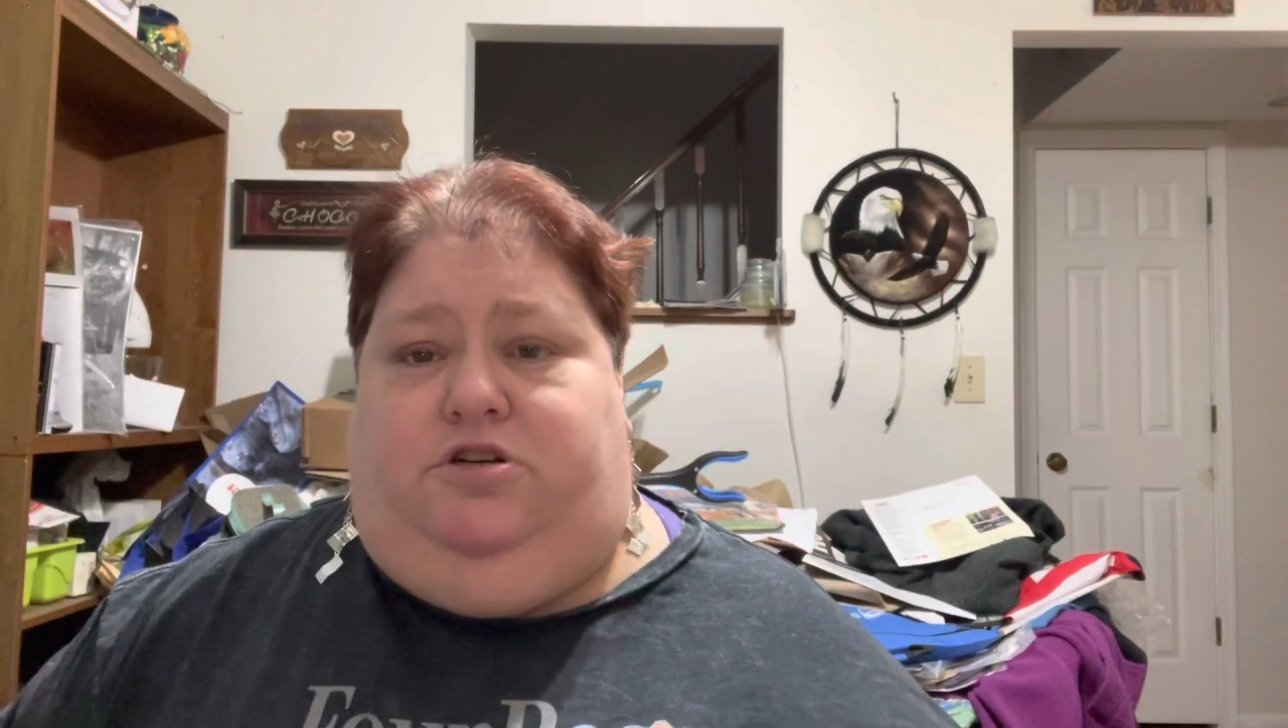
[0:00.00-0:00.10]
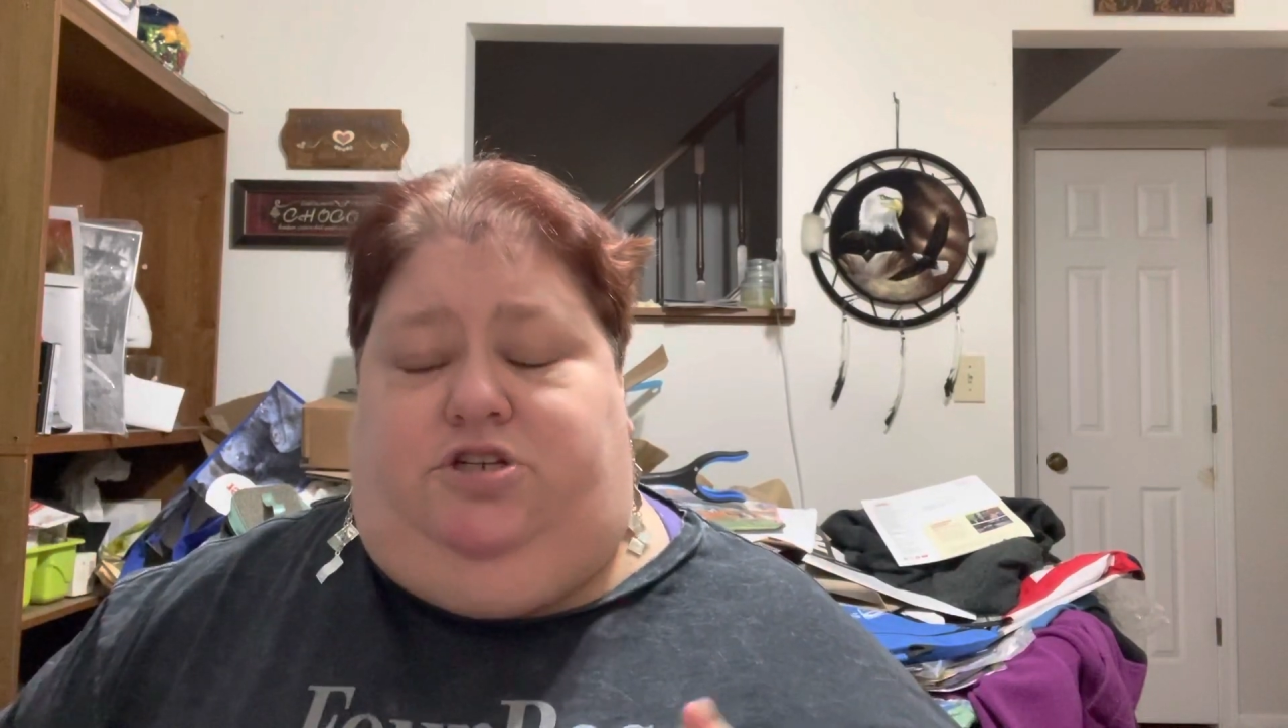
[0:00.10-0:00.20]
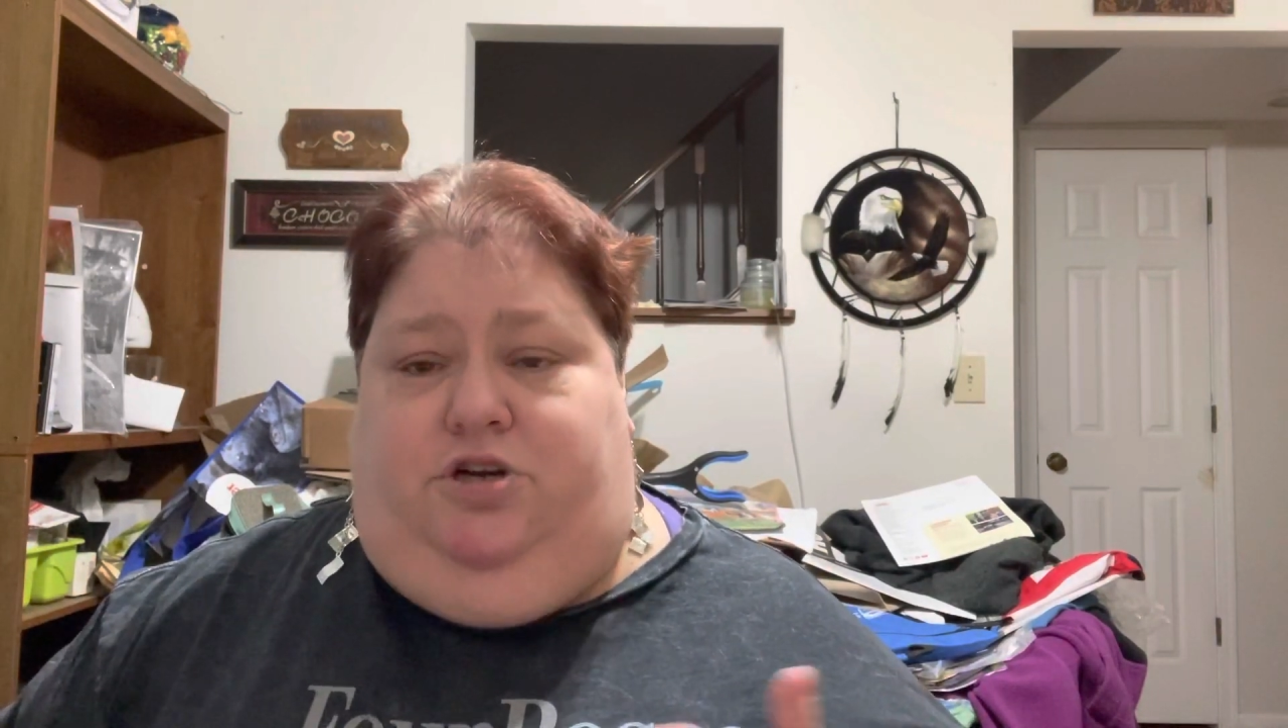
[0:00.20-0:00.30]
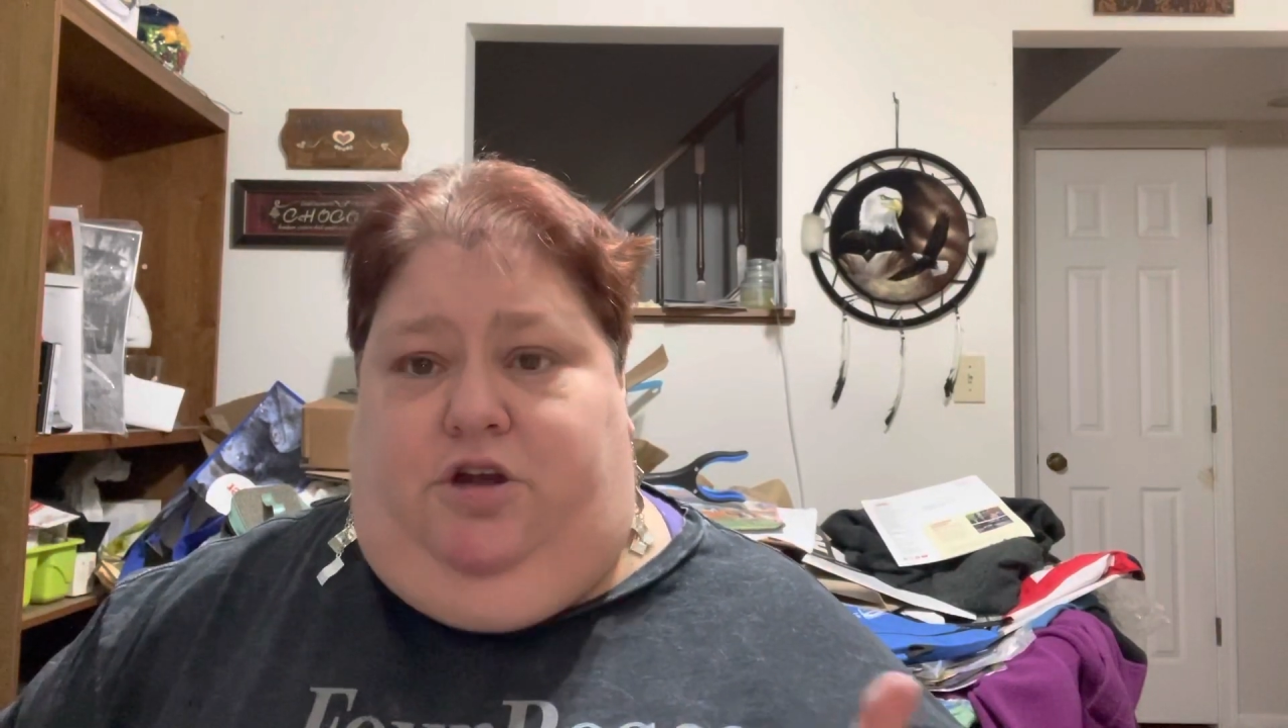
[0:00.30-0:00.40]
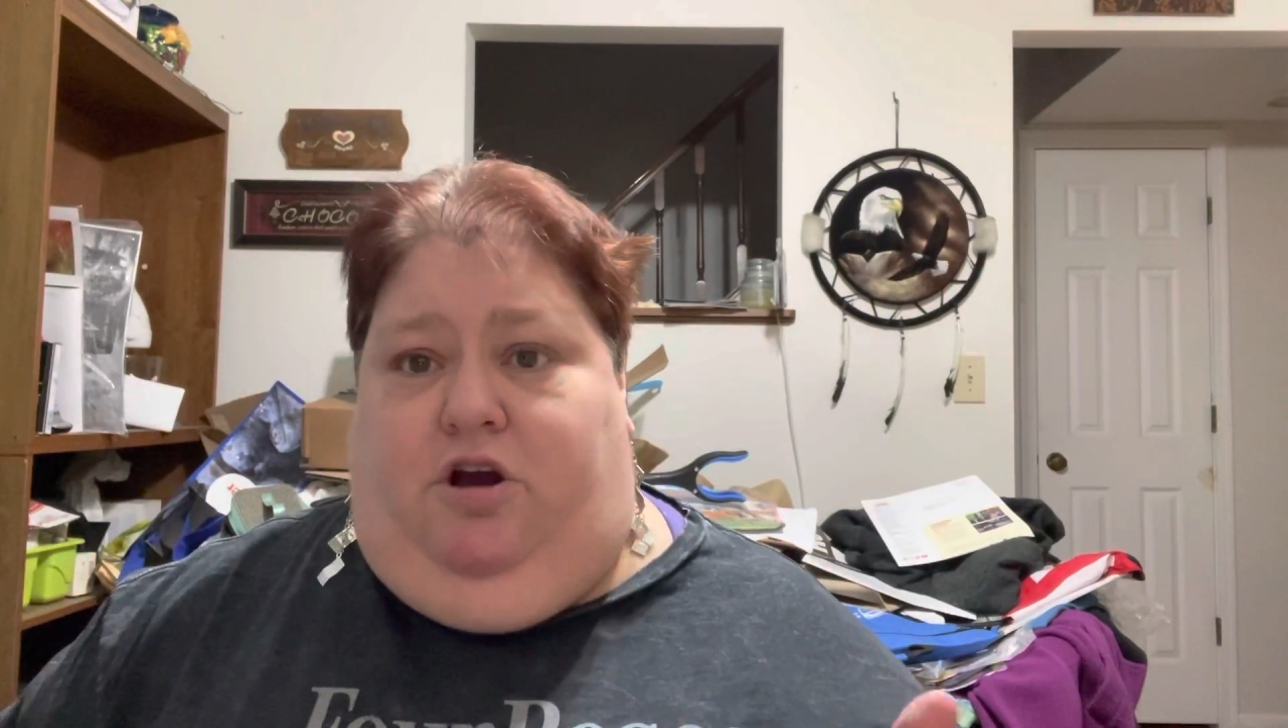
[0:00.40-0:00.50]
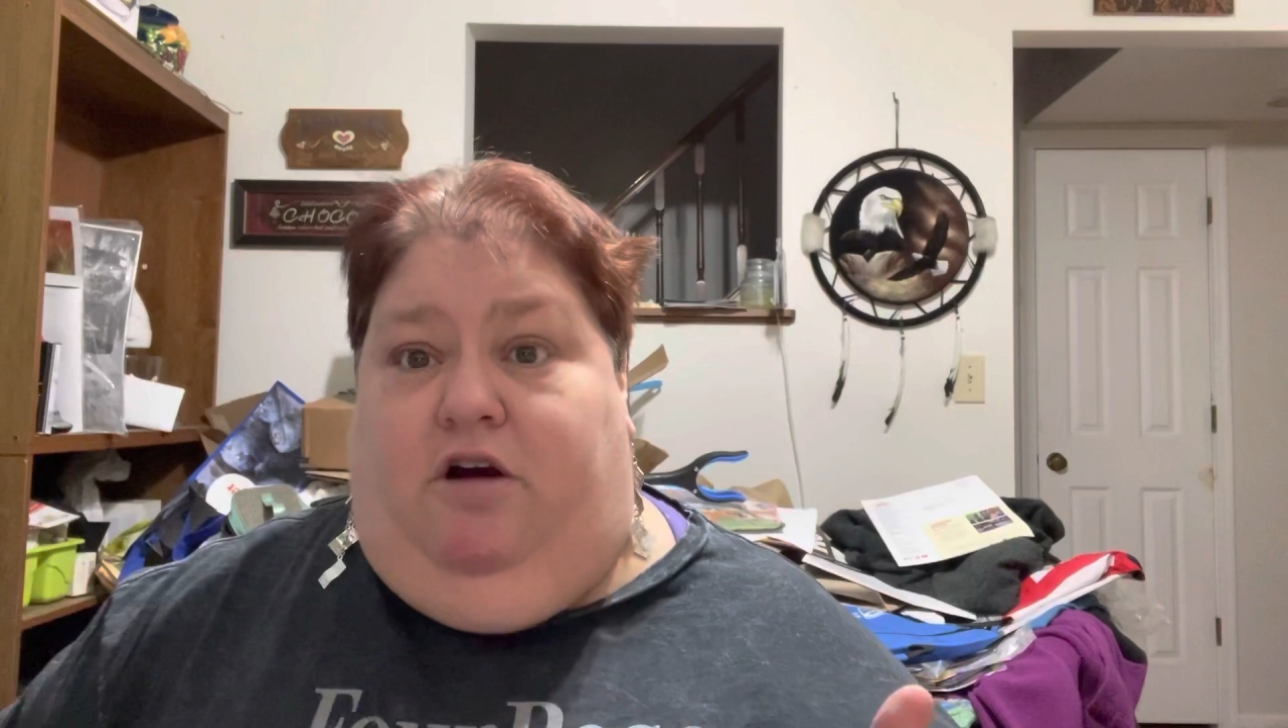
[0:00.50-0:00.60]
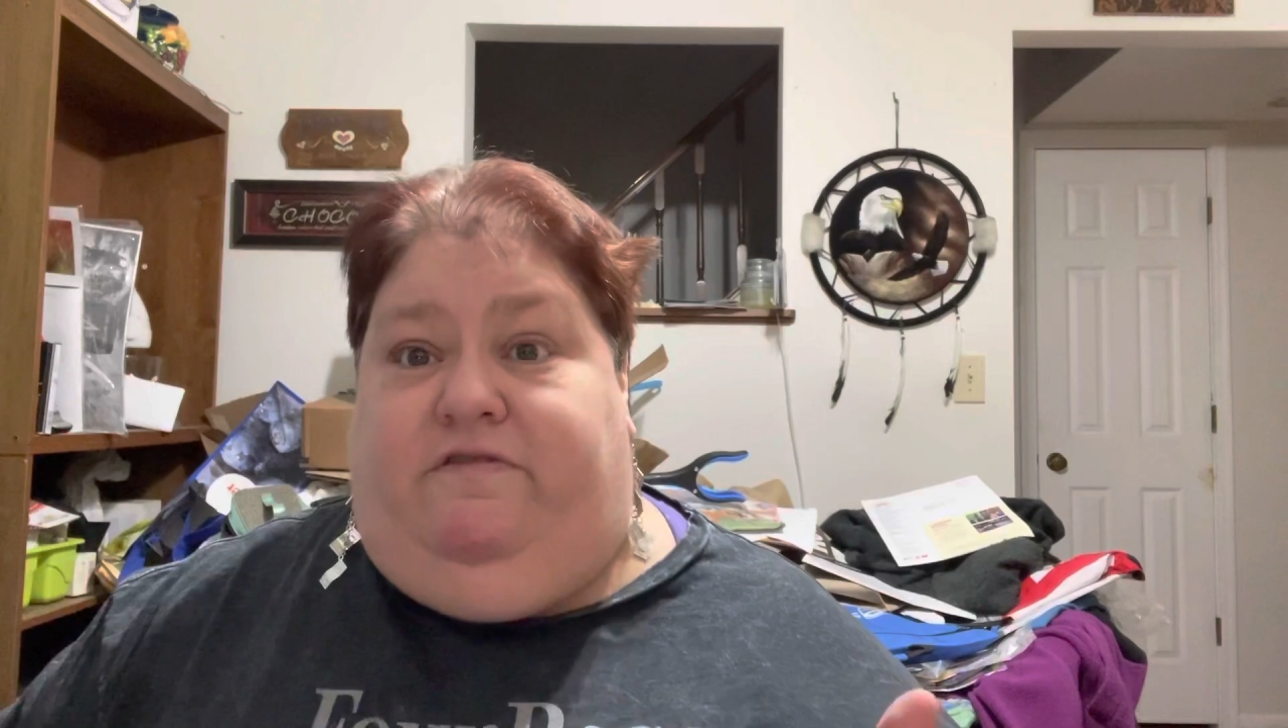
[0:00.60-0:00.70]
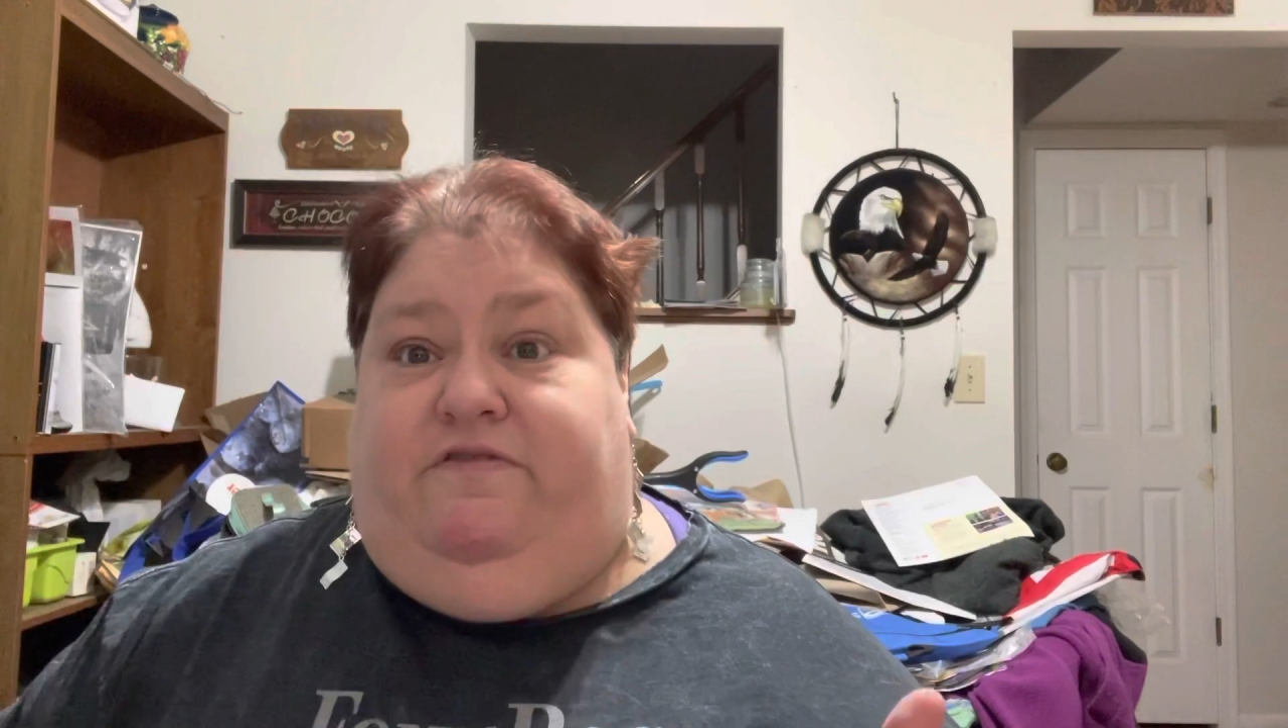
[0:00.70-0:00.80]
shooting off